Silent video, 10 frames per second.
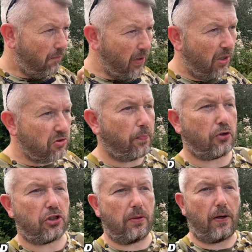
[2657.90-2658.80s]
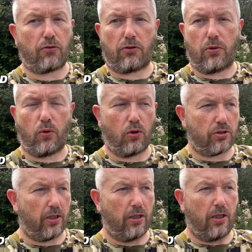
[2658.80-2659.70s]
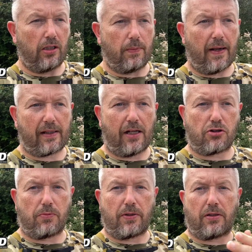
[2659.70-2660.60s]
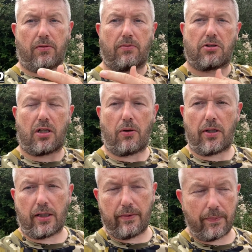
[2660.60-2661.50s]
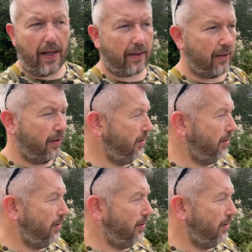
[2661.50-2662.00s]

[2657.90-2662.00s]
As I'm pushing the boat through the water, the back lead should be slowly coming back.